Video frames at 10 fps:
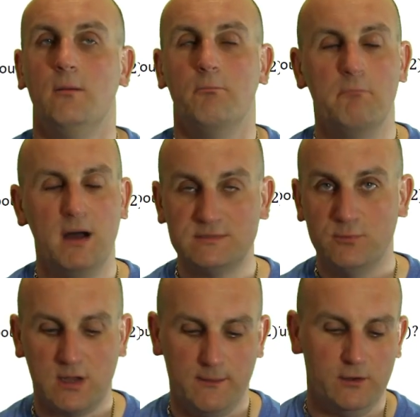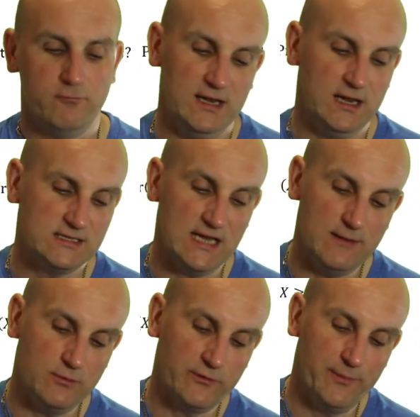Much more coming on reading the
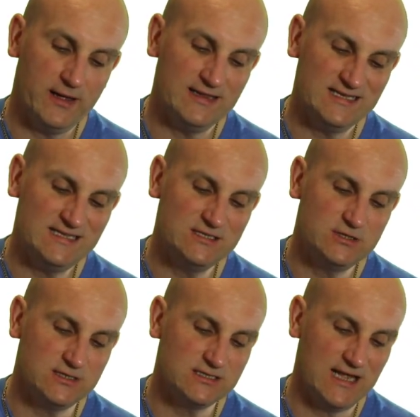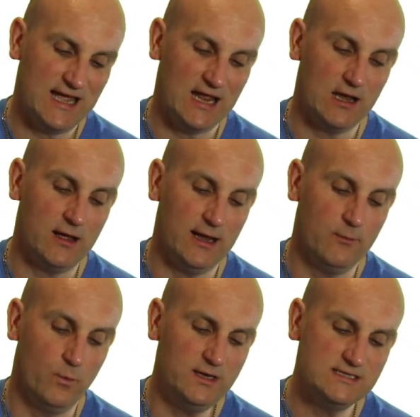tables, but this is just a
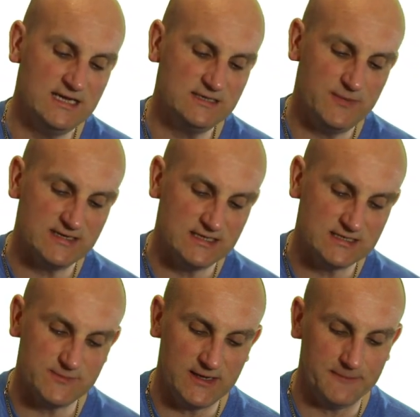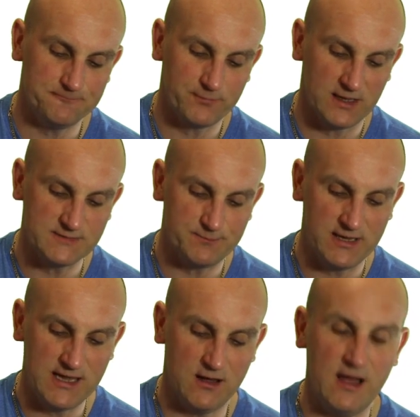headline. And what does this business mean? It's
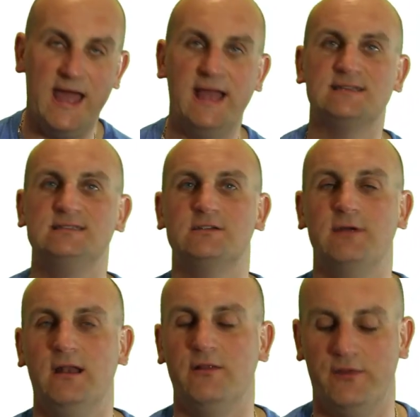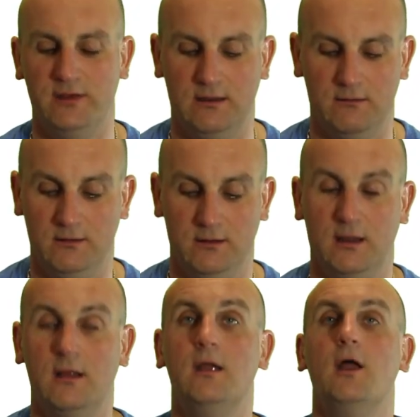PRX is greater than 3.
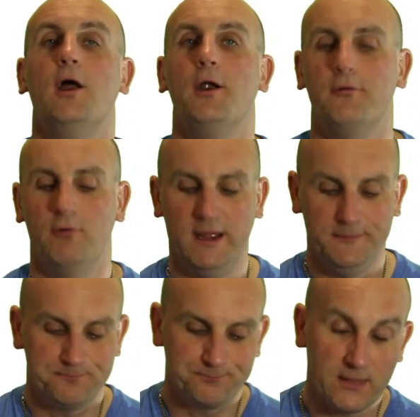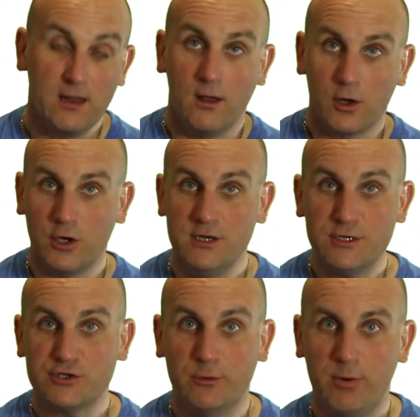Uh, right,
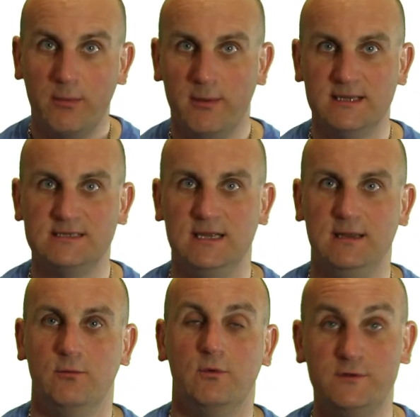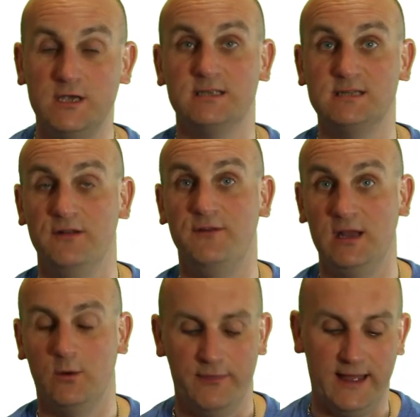conditional probability. We've just done a
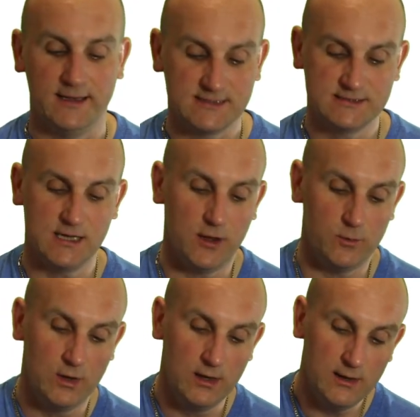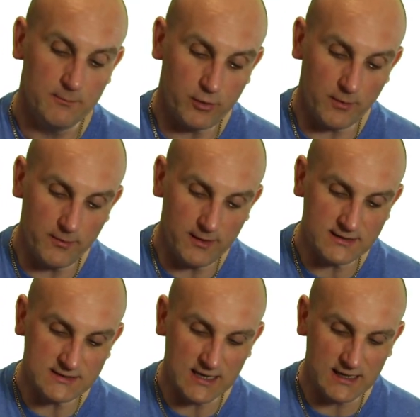video on that. So,
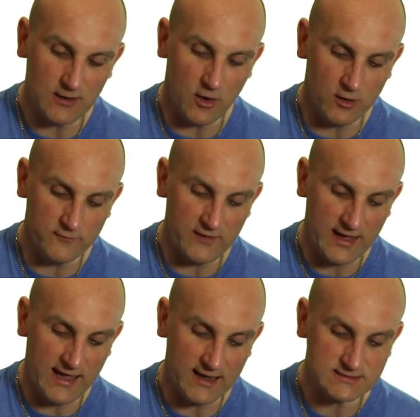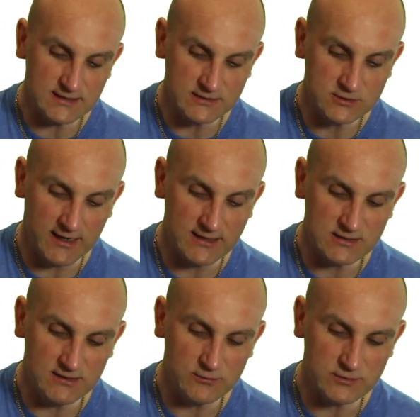probability of x is
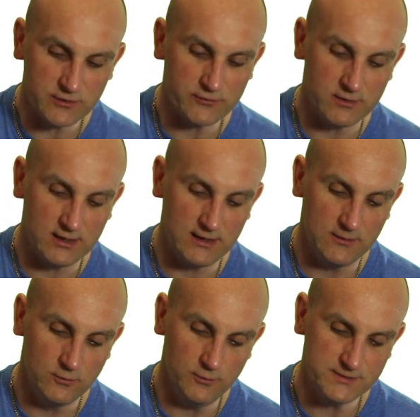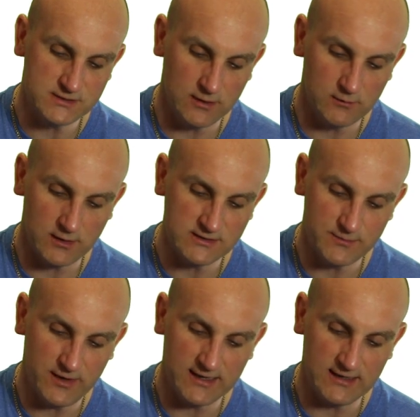greater than equal to 3. Oops, don't close
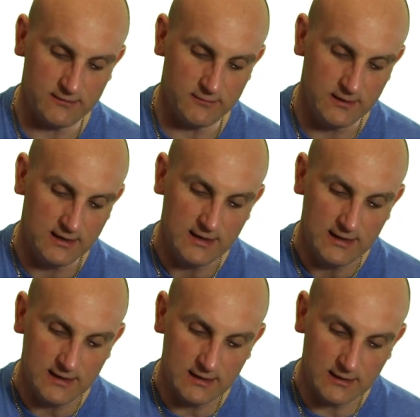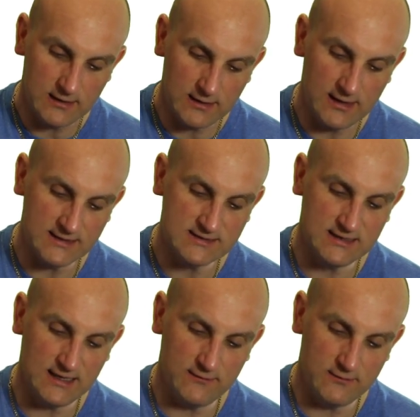the bracket down. Is
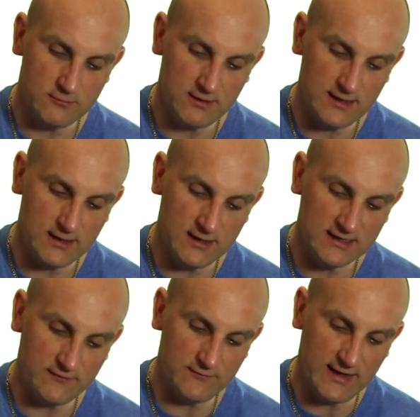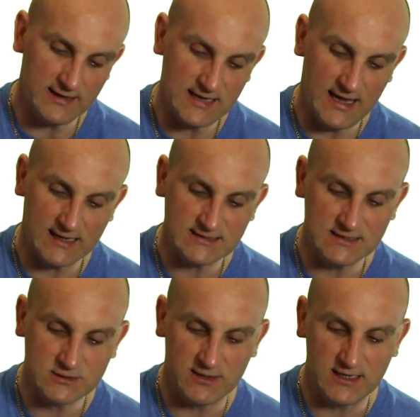given that x
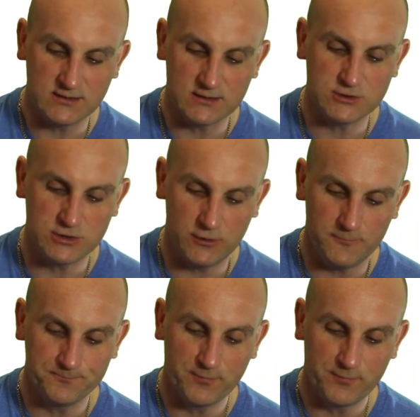is greater than 2.